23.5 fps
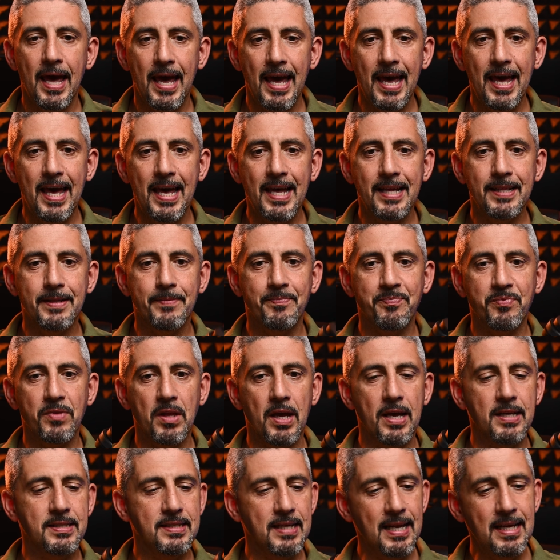And
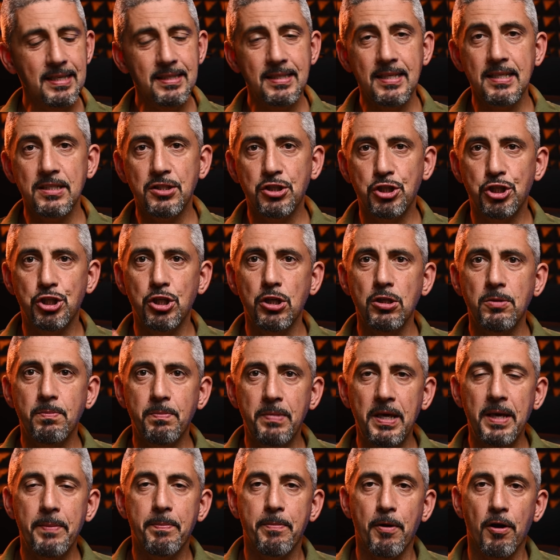it's a lens that should
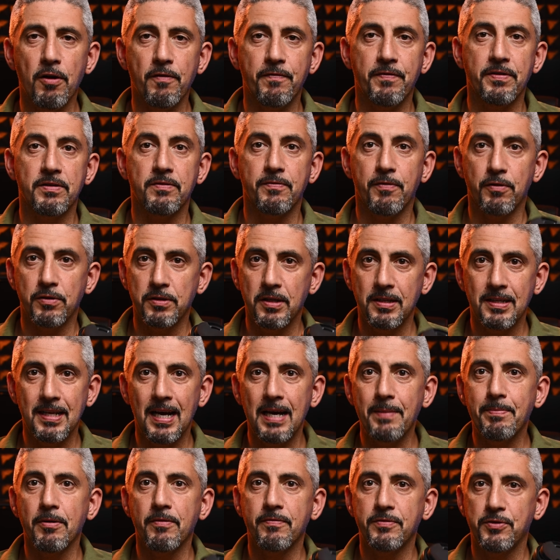be perfect for the
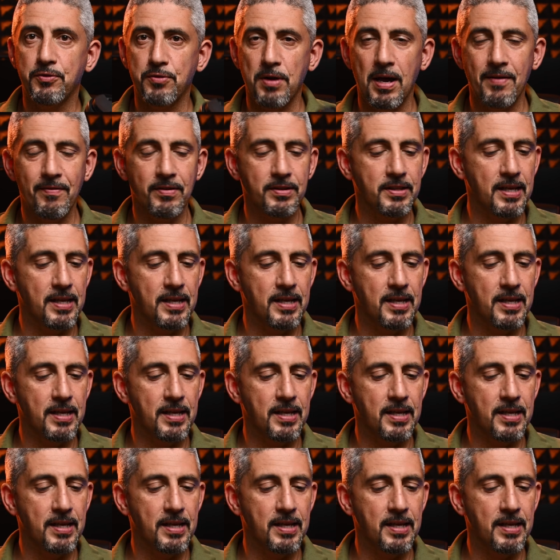type of travel